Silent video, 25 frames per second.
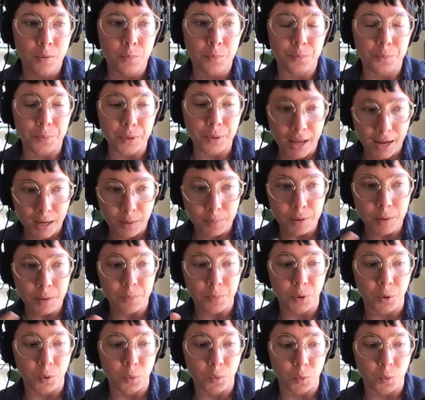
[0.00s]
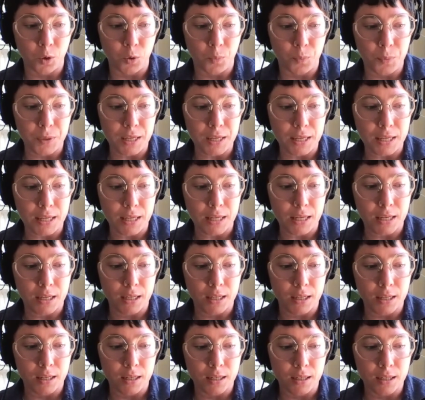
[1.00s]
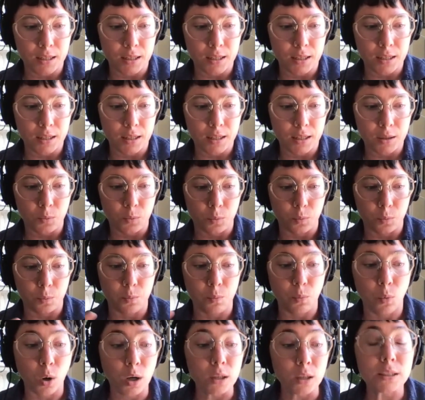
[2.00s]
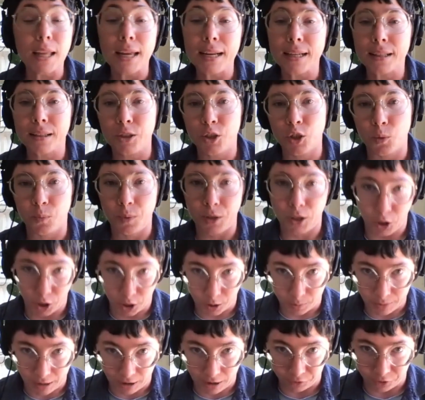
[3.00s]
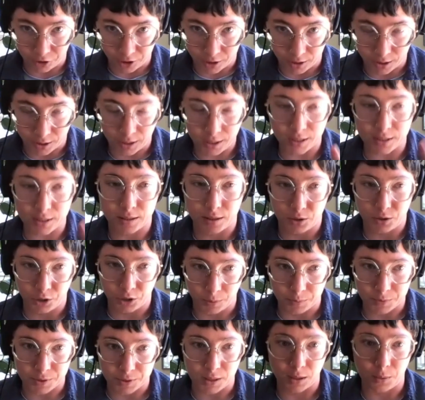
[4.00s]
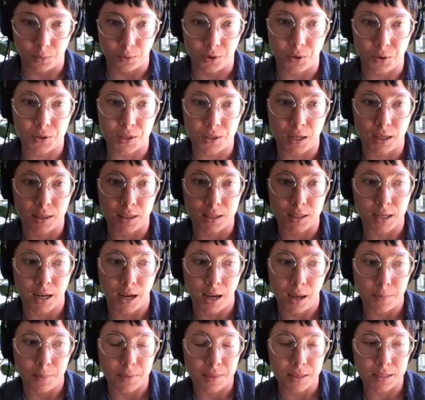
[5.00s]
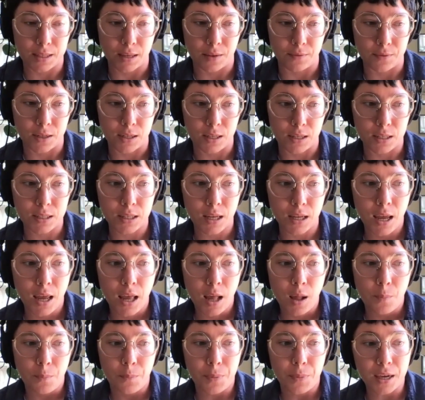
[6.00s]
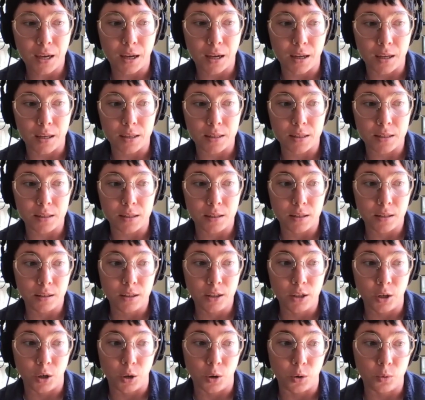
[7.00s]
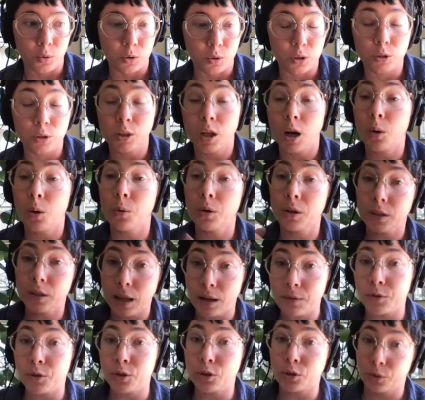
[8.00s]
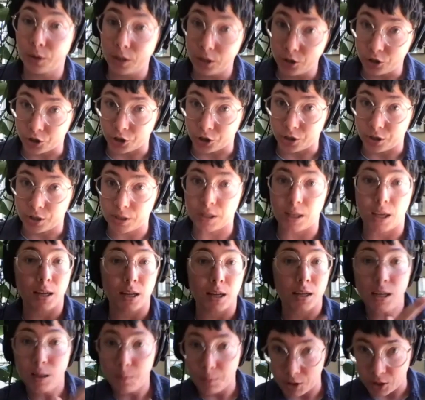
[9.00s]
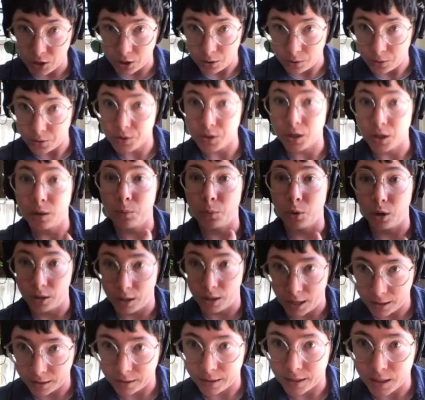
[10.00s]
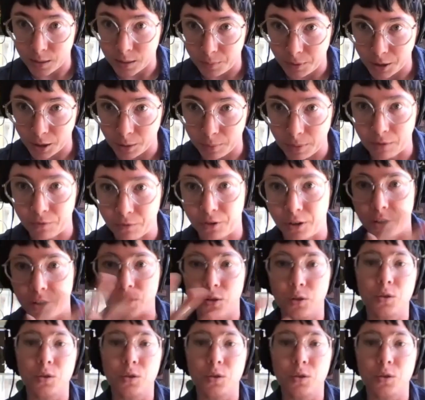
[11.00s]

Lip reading: Black people would be more likely to be hermaphroditic, is the terms that they were using at the time in the 70s, because lower level creatures like nematodes are more likely to be hermaphroditic.